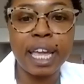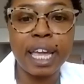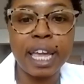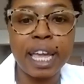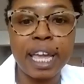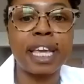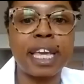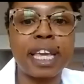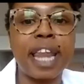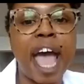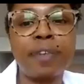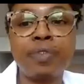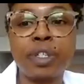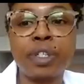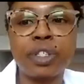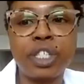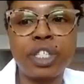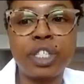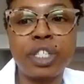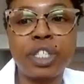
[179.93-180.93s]
And then
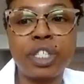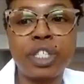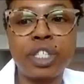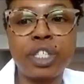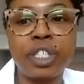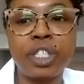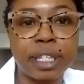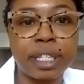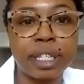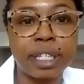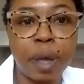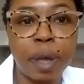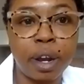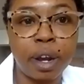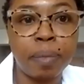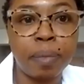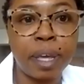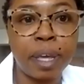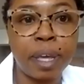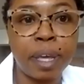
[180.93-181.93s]
after today's
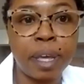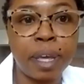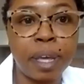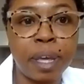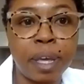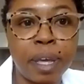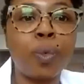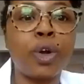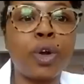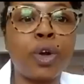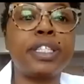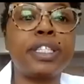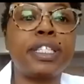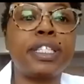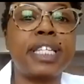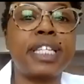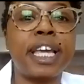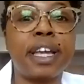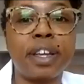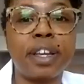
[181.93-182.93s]
experiment, we're going
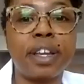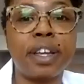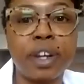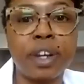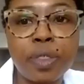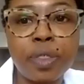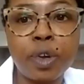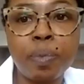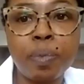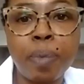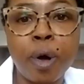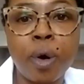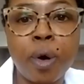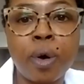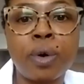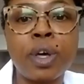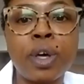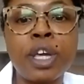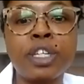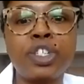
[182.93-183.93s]
to take another
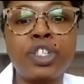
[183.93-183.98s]
poll